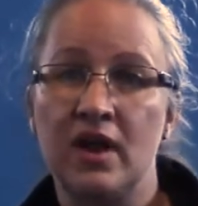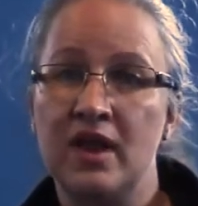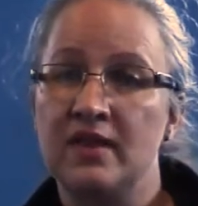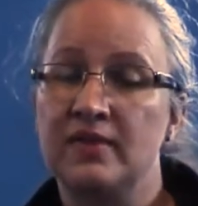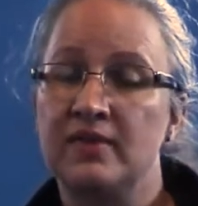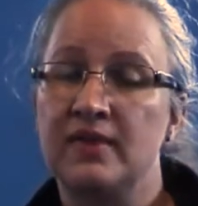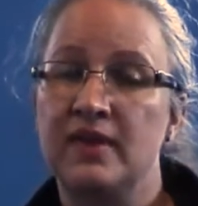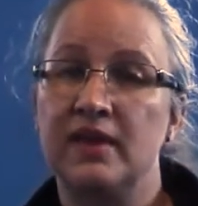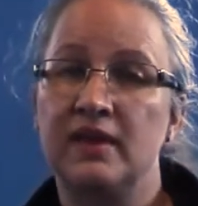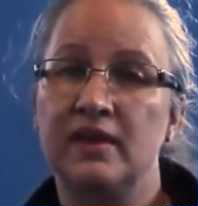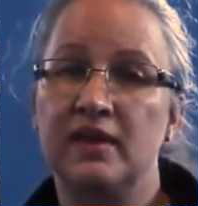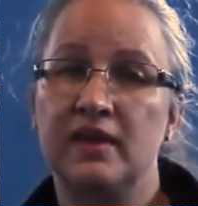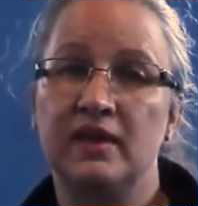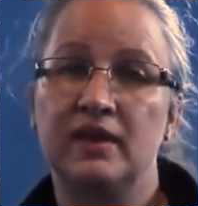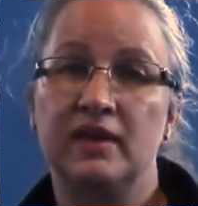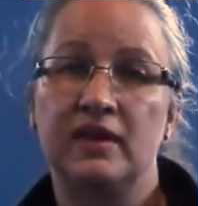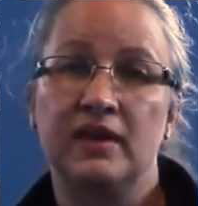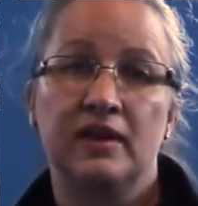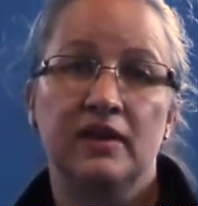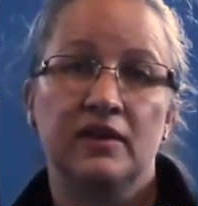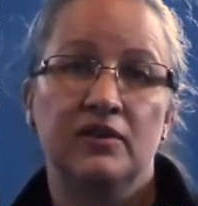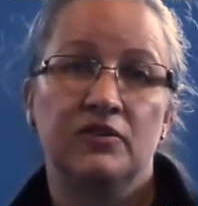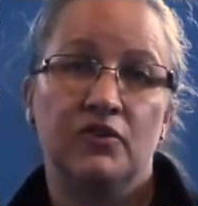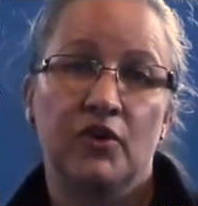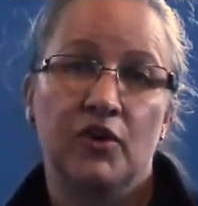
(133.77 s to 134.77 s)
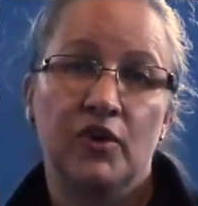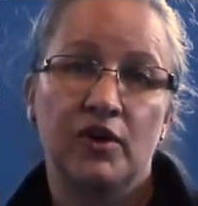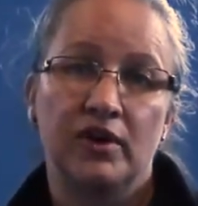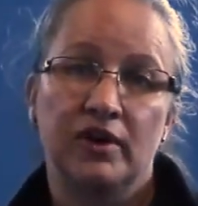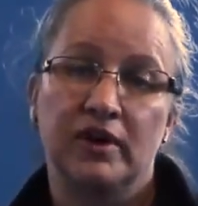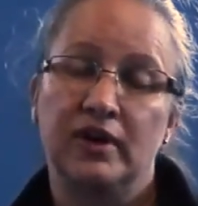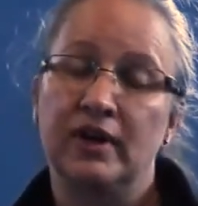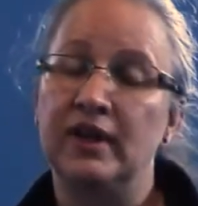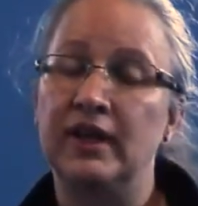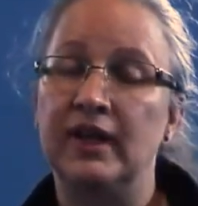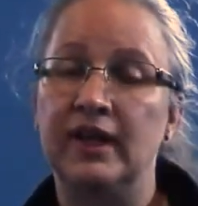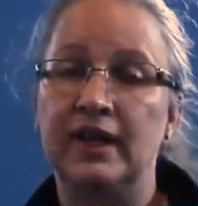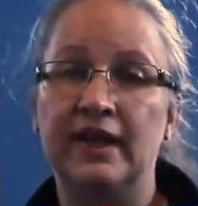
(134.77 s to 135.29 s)
they can
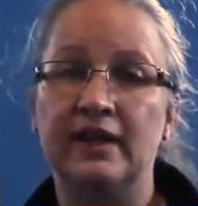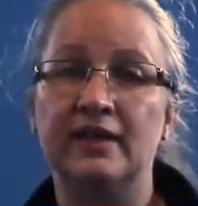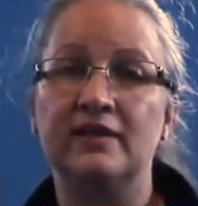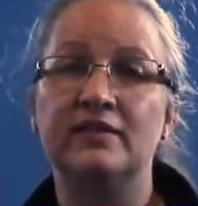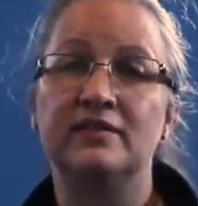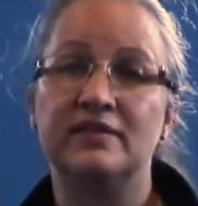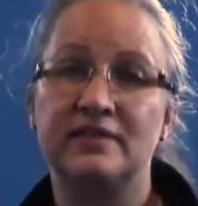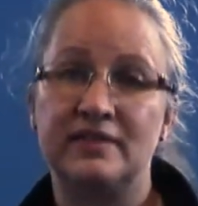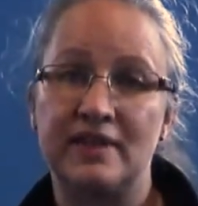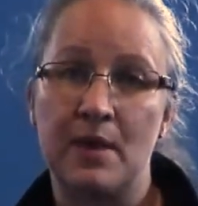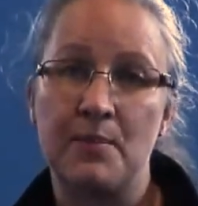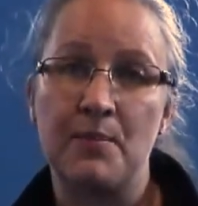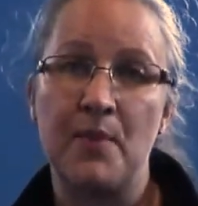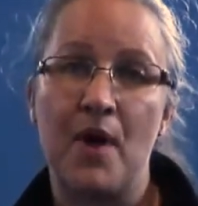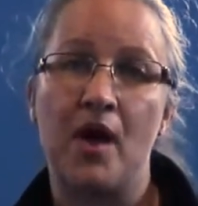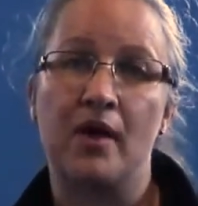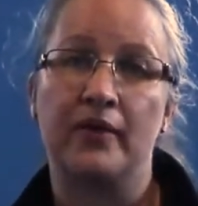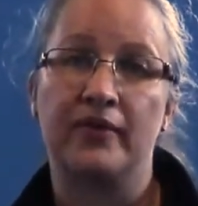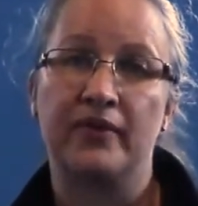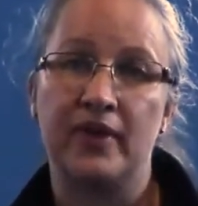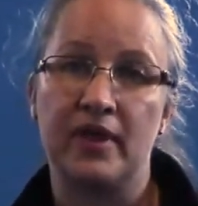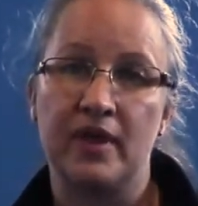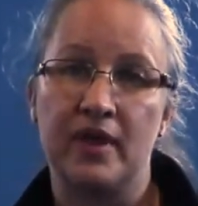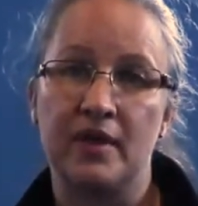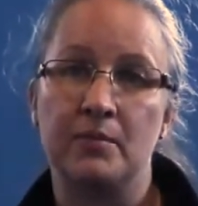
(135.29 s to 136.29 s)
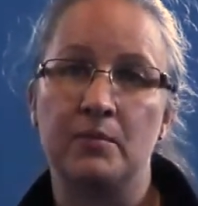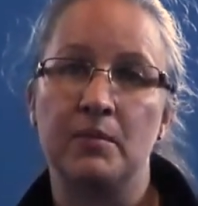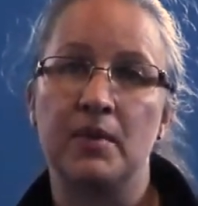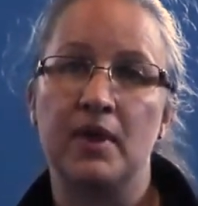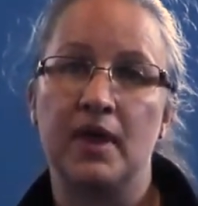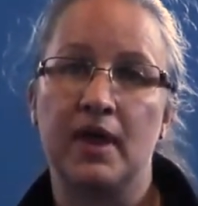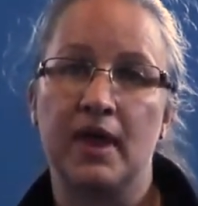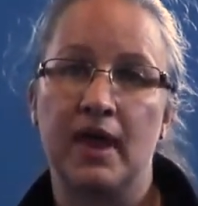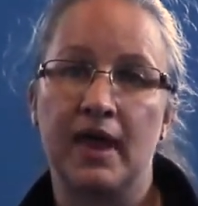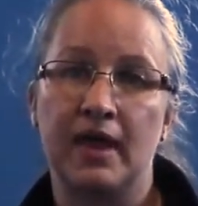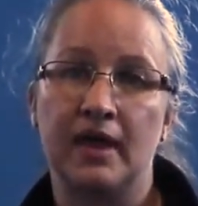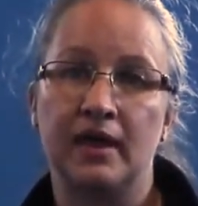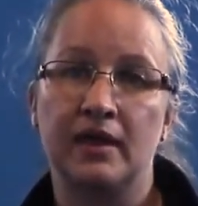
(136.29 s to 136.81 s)
inadvertently step on them
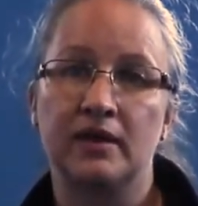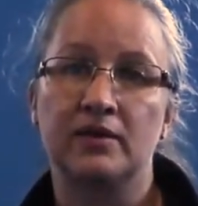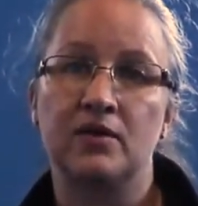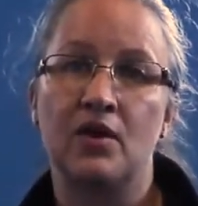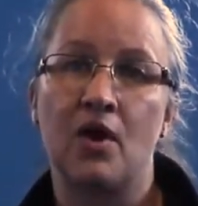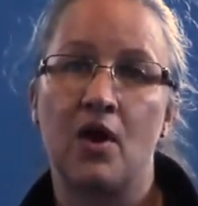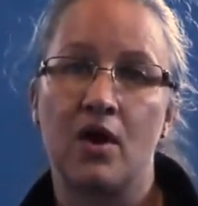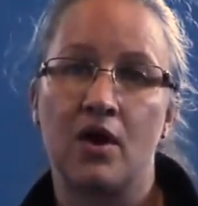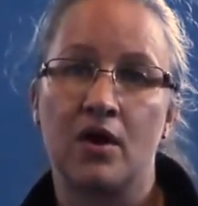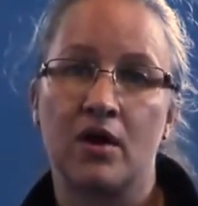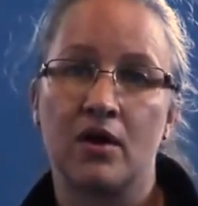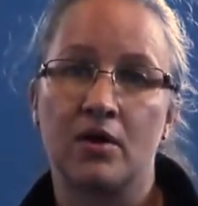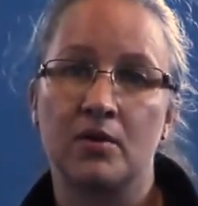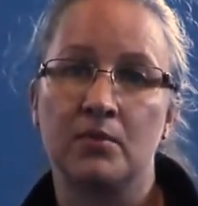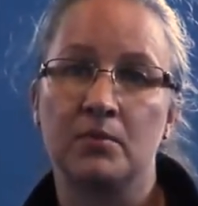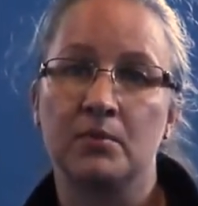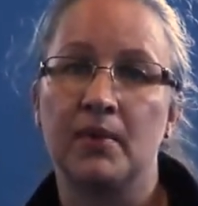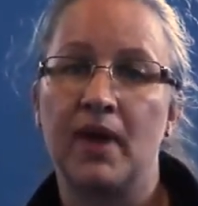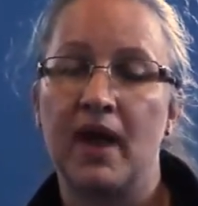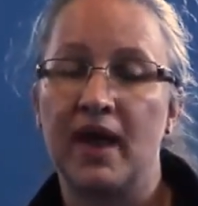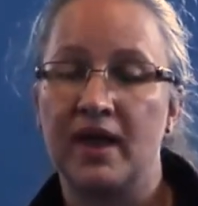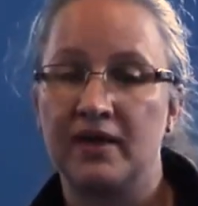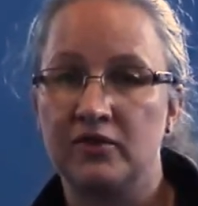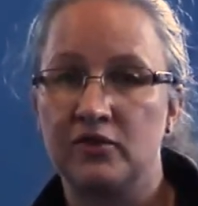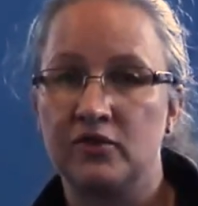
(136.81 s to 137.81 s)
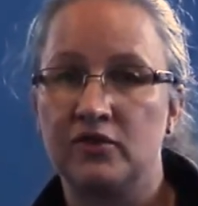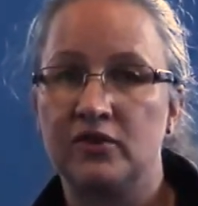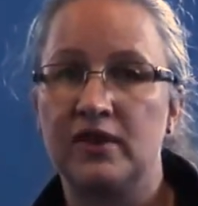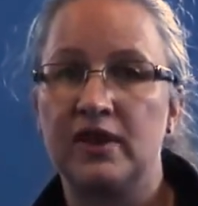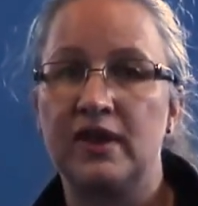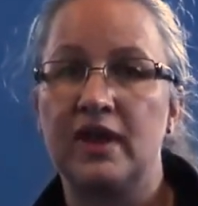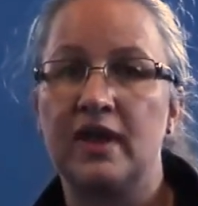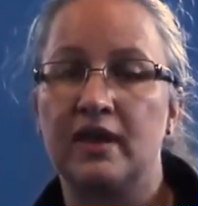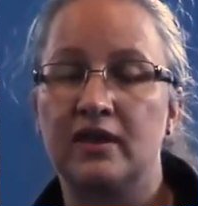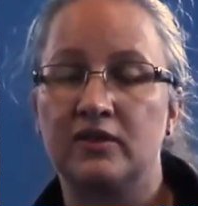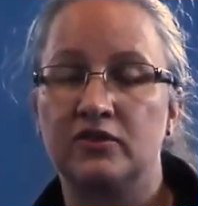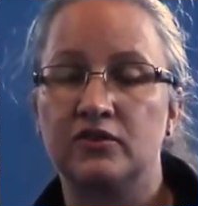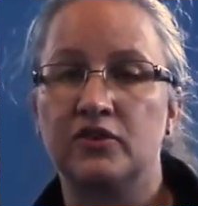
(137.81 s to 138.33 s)
and harm either the
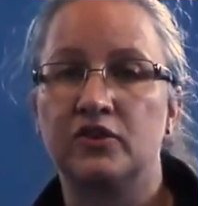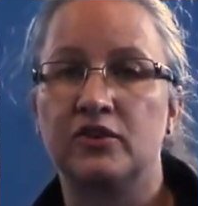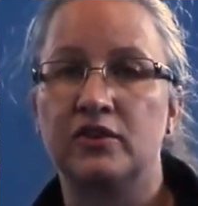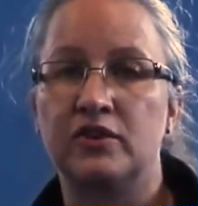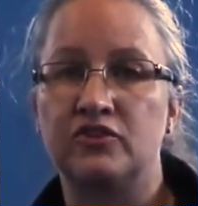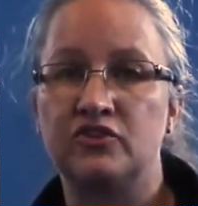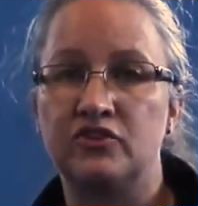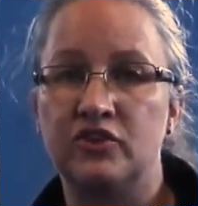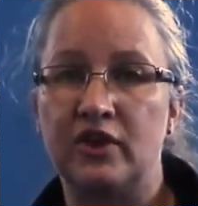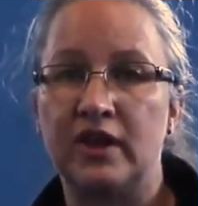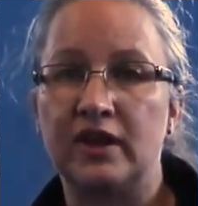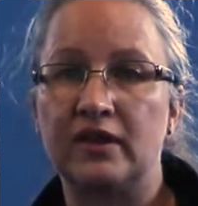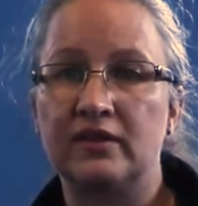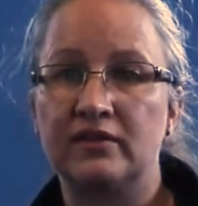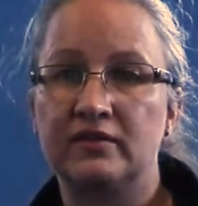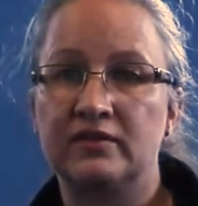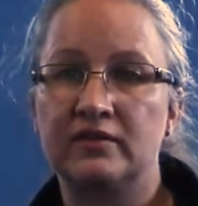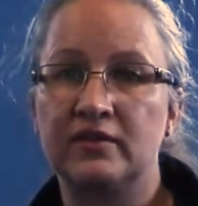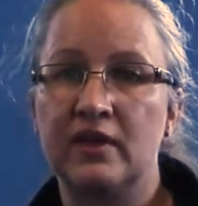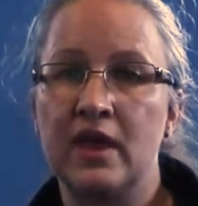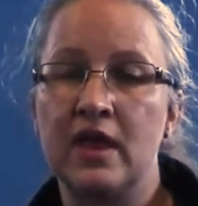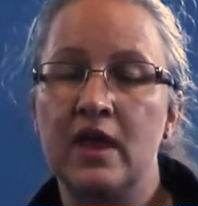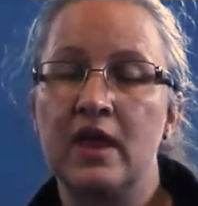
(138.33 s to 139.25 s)
eggs or the chicks.